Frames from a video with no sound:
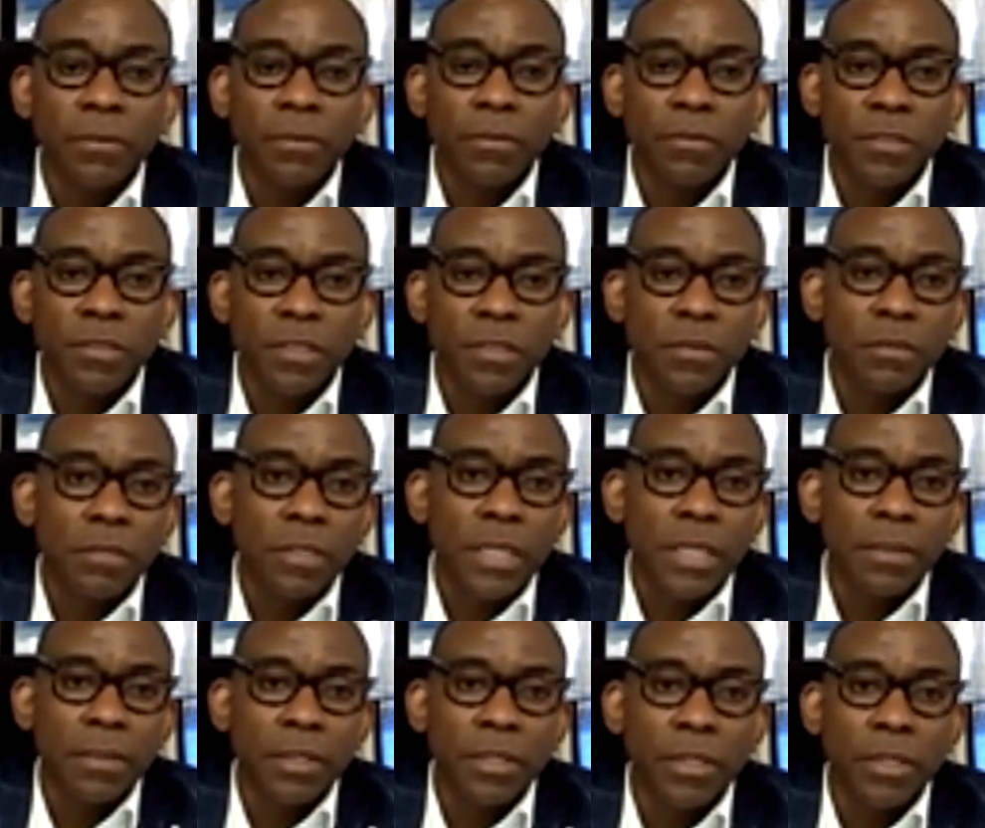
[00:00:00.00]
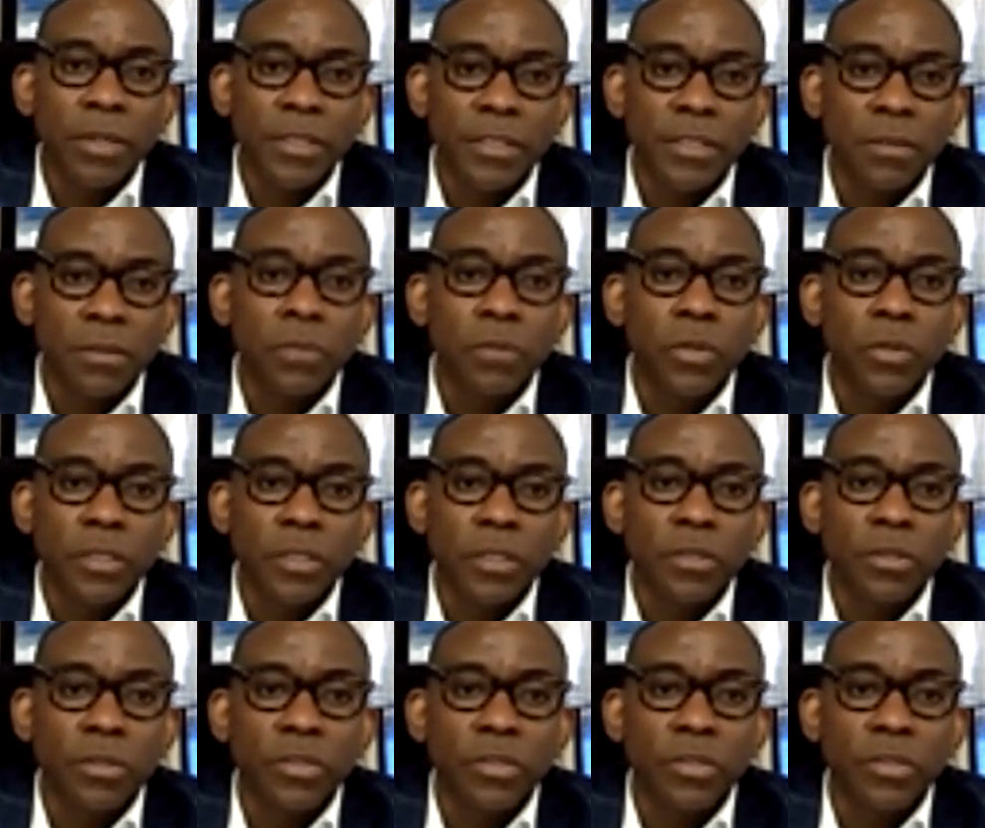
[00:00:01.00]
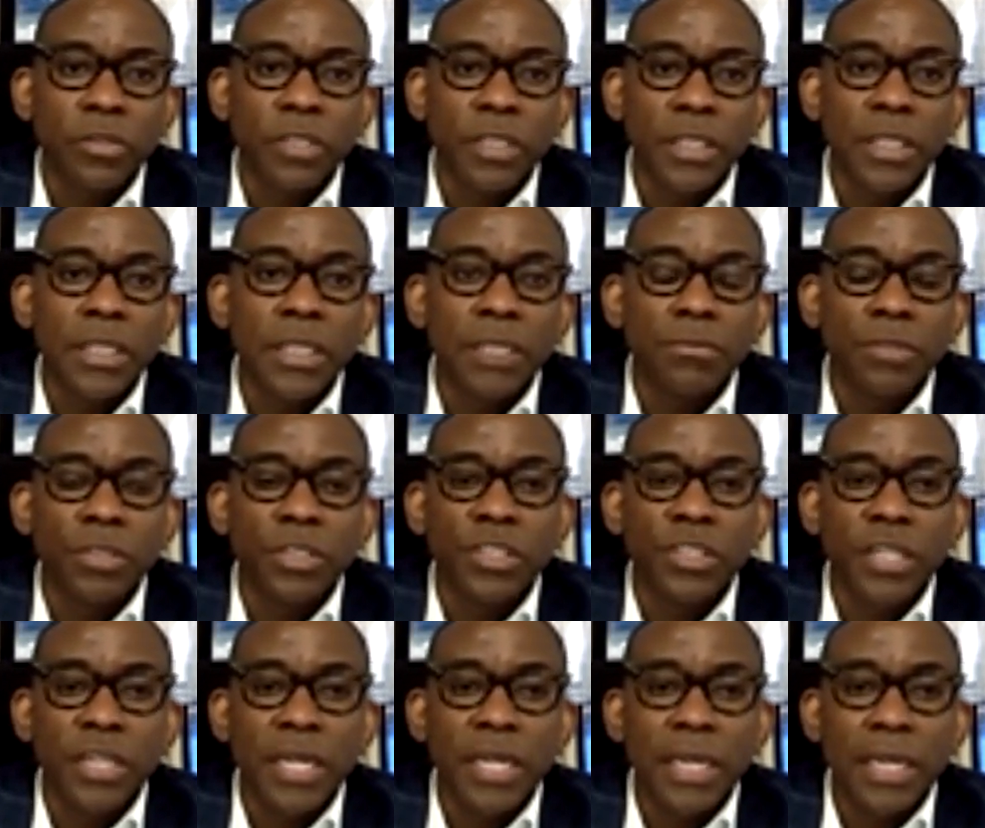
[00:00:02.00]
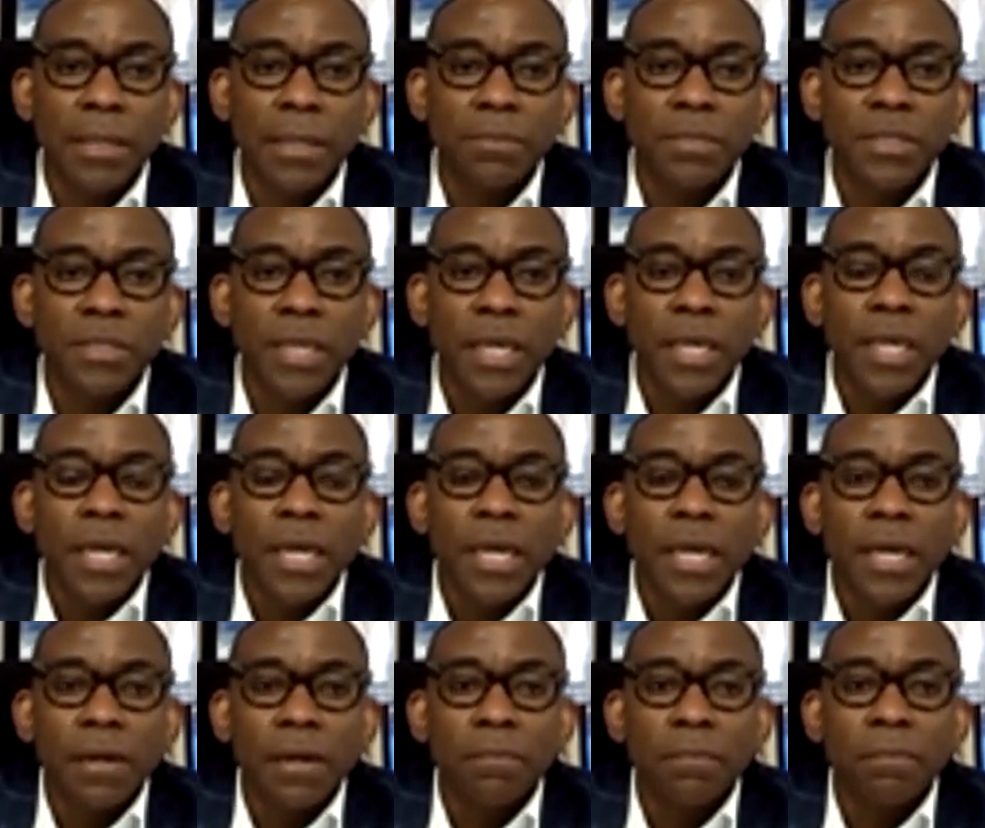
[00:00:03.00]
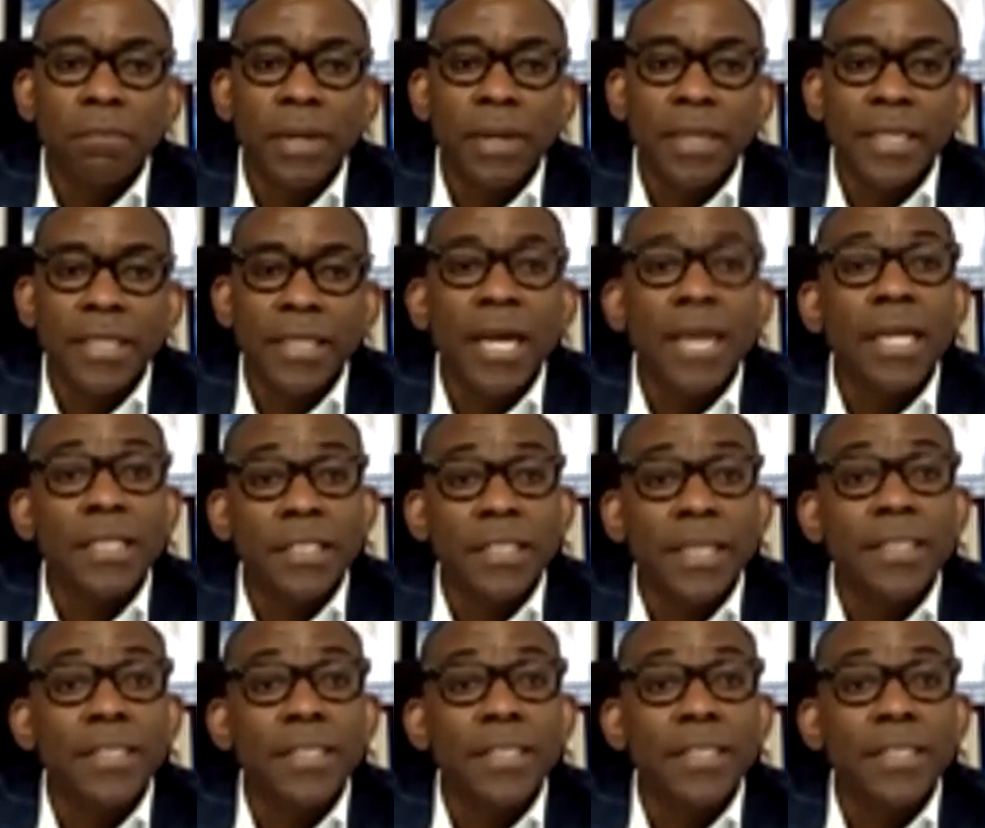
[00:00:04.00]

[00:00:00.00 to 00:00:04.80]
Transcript: which um, equates to more than 1,300 jobs um, by the holiday